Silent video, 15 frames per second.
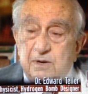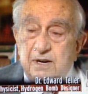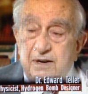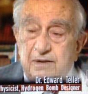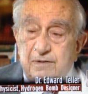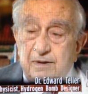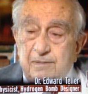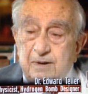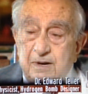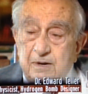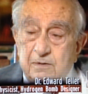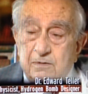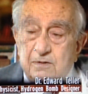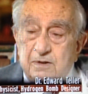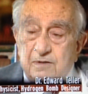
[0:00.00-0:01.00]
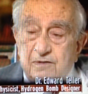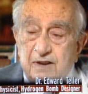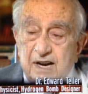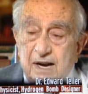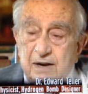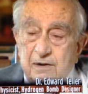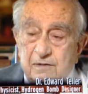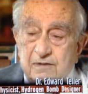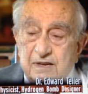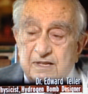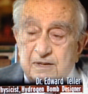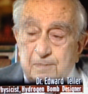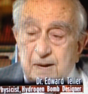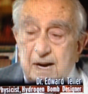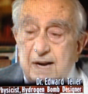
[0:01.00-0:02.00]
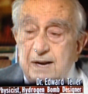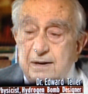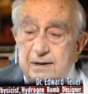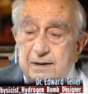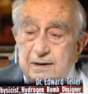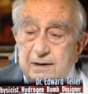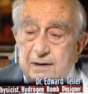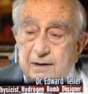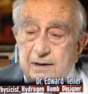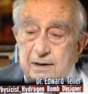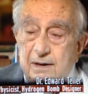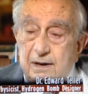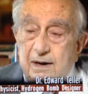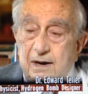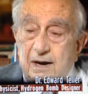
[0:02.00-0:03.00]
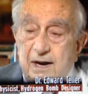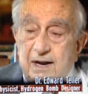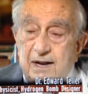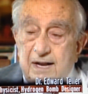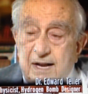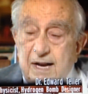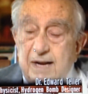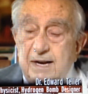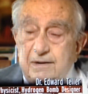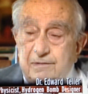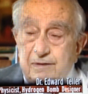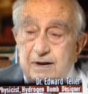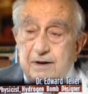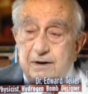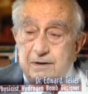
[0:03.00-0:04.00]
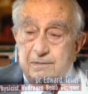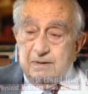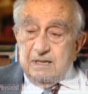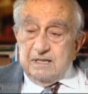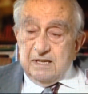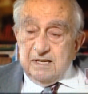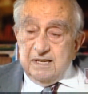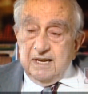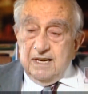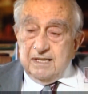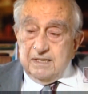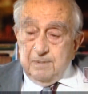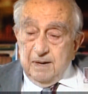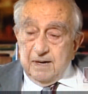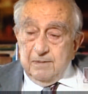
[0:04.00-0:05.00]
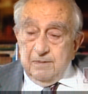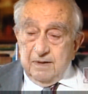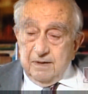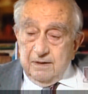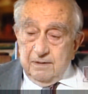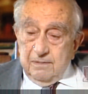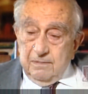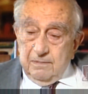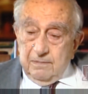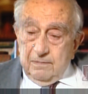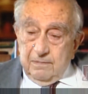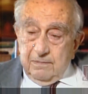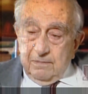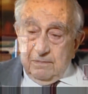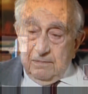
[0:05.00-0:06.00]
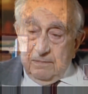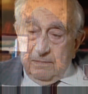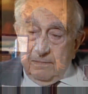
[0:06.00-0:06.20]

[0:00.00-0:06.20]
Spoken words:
and I knew that soon it will be used over Japan, and then it will not be